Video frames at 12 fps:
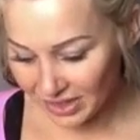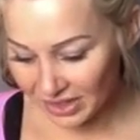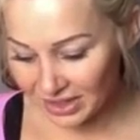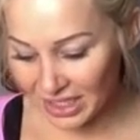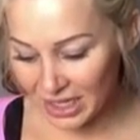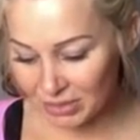
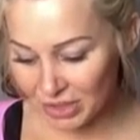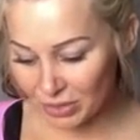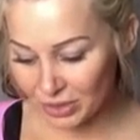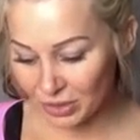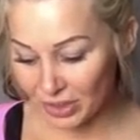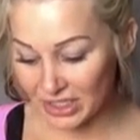the game show
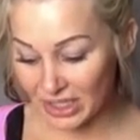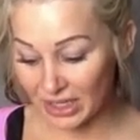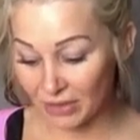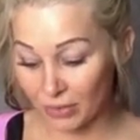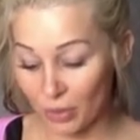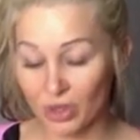was crazy. And,
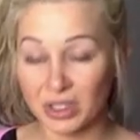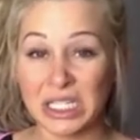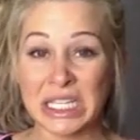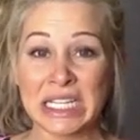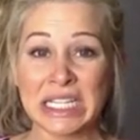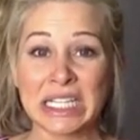of course,
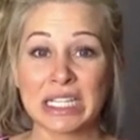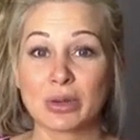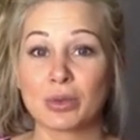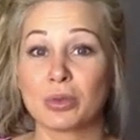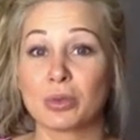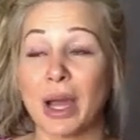
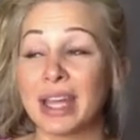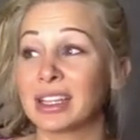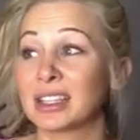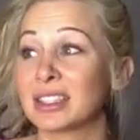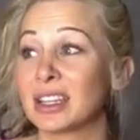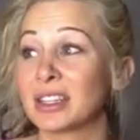I
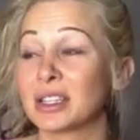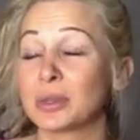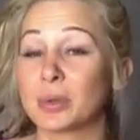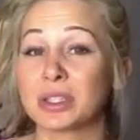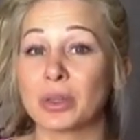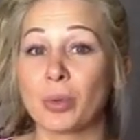think Sundy's
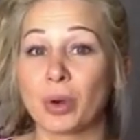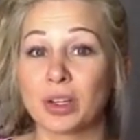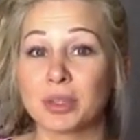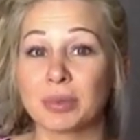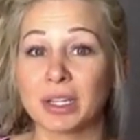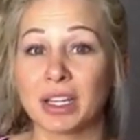was the
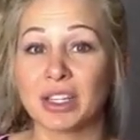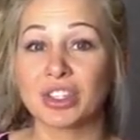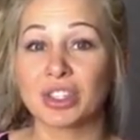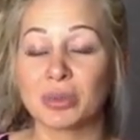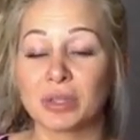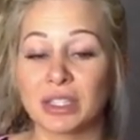worst, because
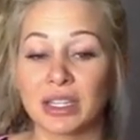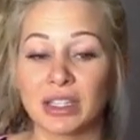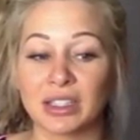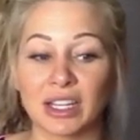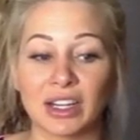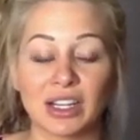she was
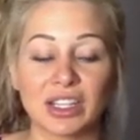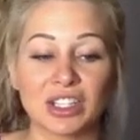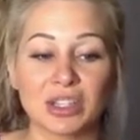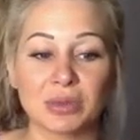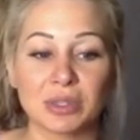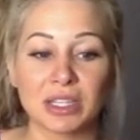sitting there, and
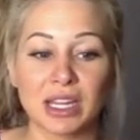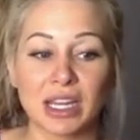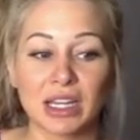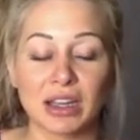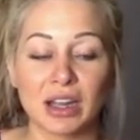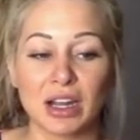she was
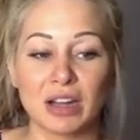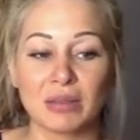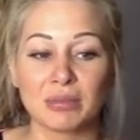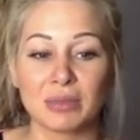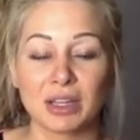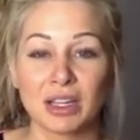saying,
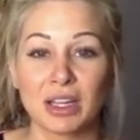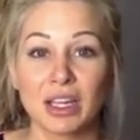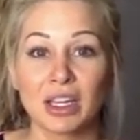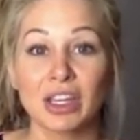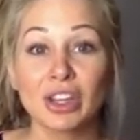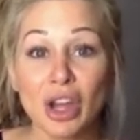
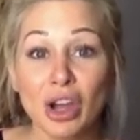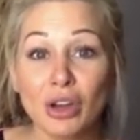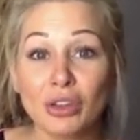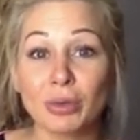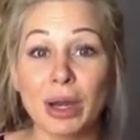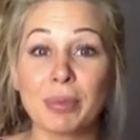
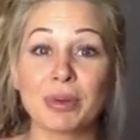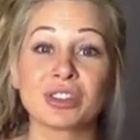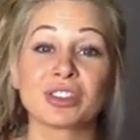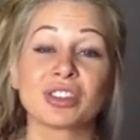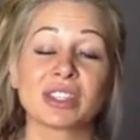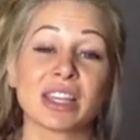the right
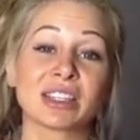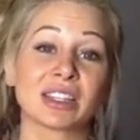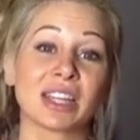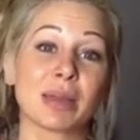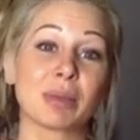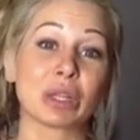person just hasn't
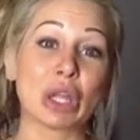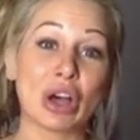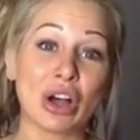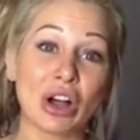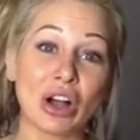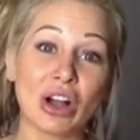came
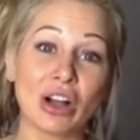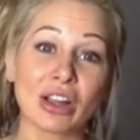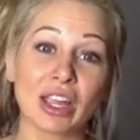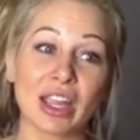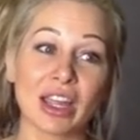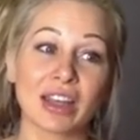along.
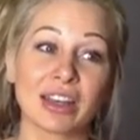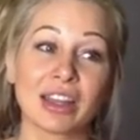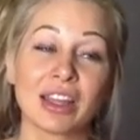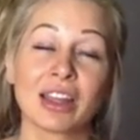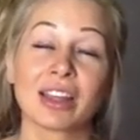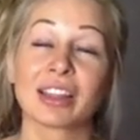And,
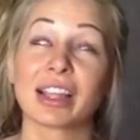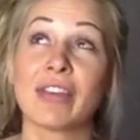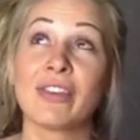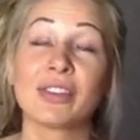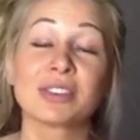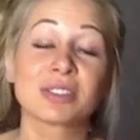like, I
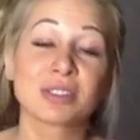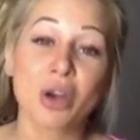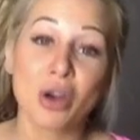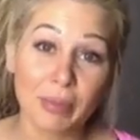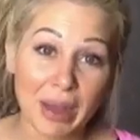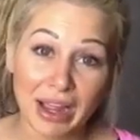felt
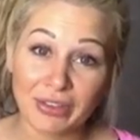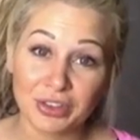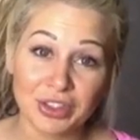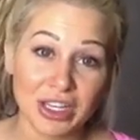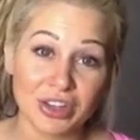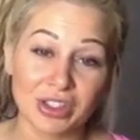so bad for
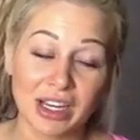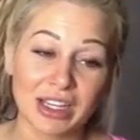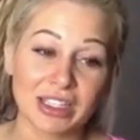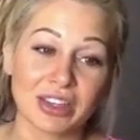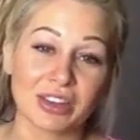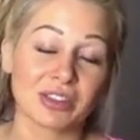Cedric. I
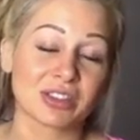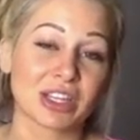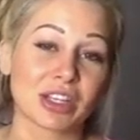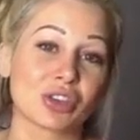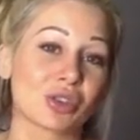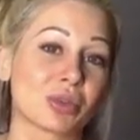could tell
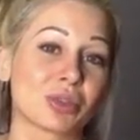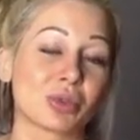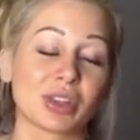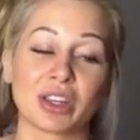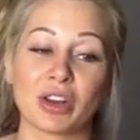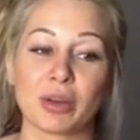Cedric was
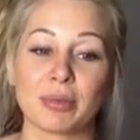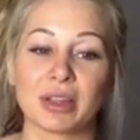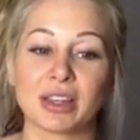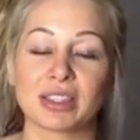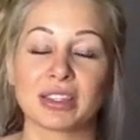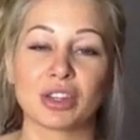really hurt,
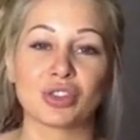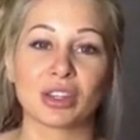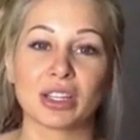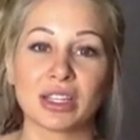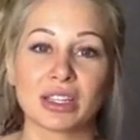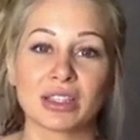because Cedric
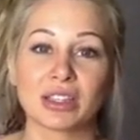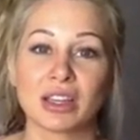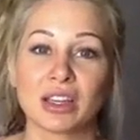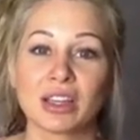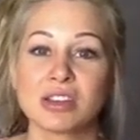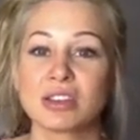is
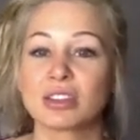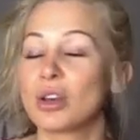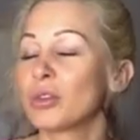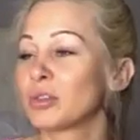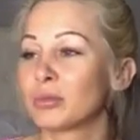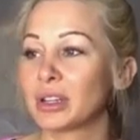
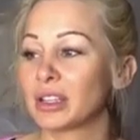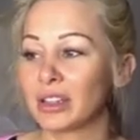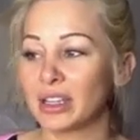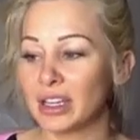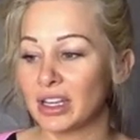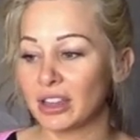so
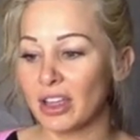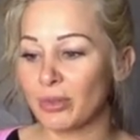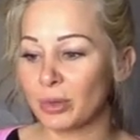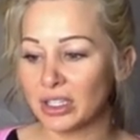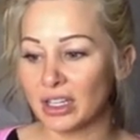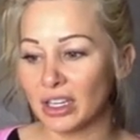completely in love
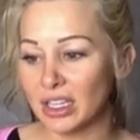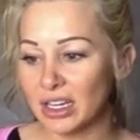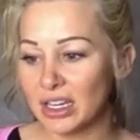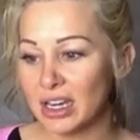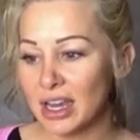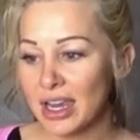with
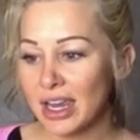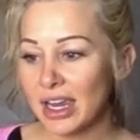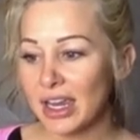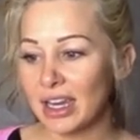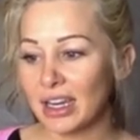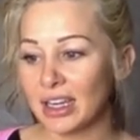Sundy,
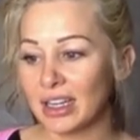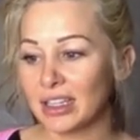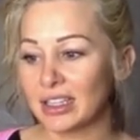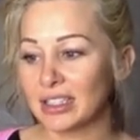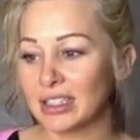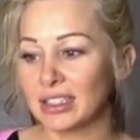
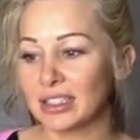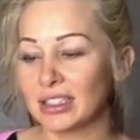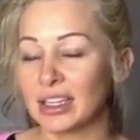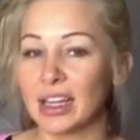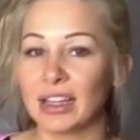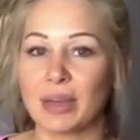And
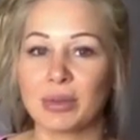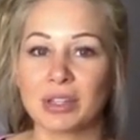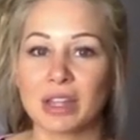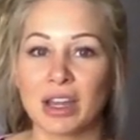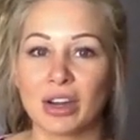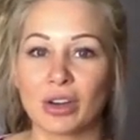yeah, that was
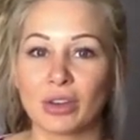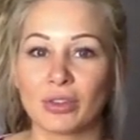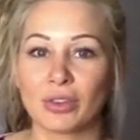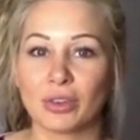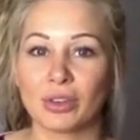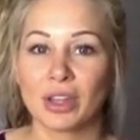kind of
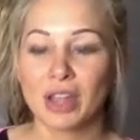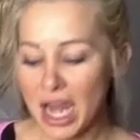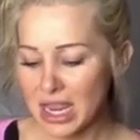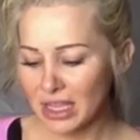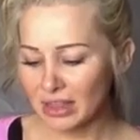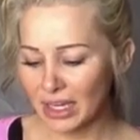hurtful.
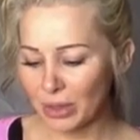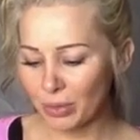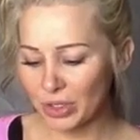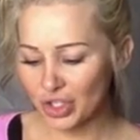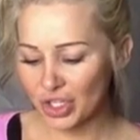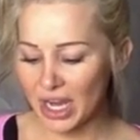And then, like,
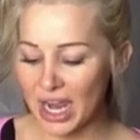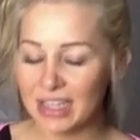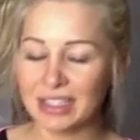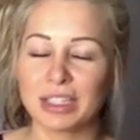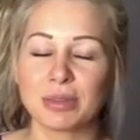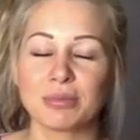when she
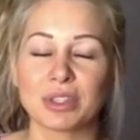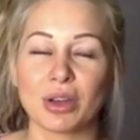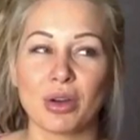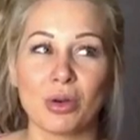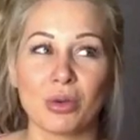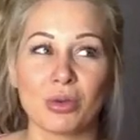asked him to
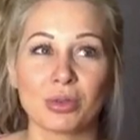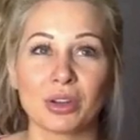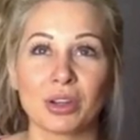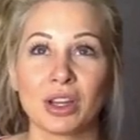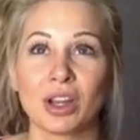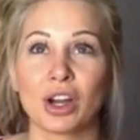hold
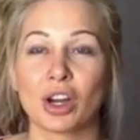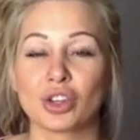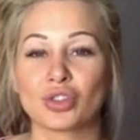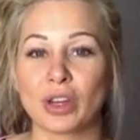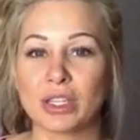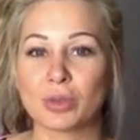her
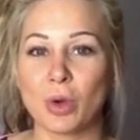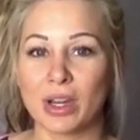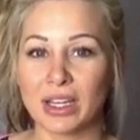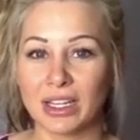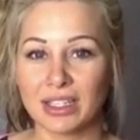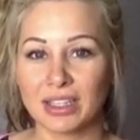dress
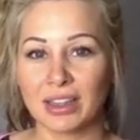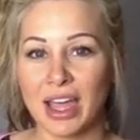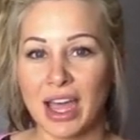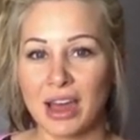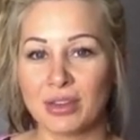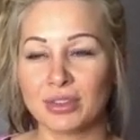walking into the
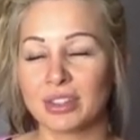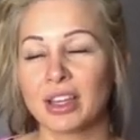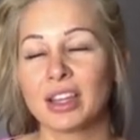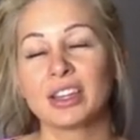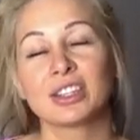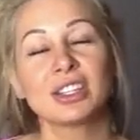house,
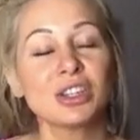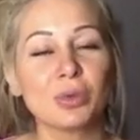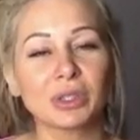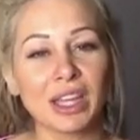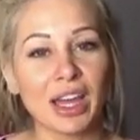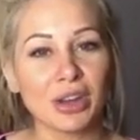she knew
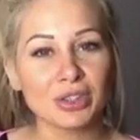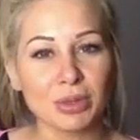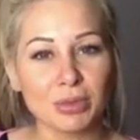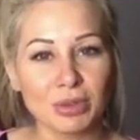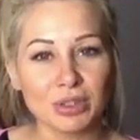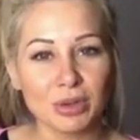what the hell she
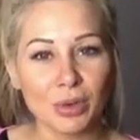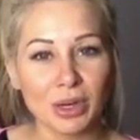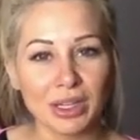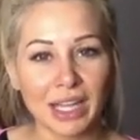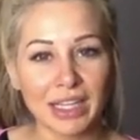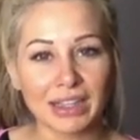was
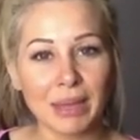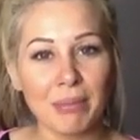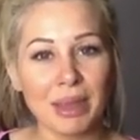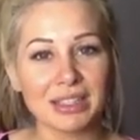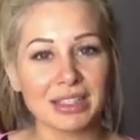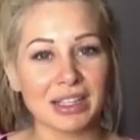doing. Like, that
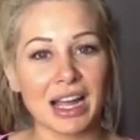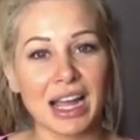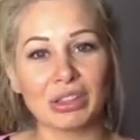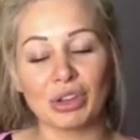makes a guy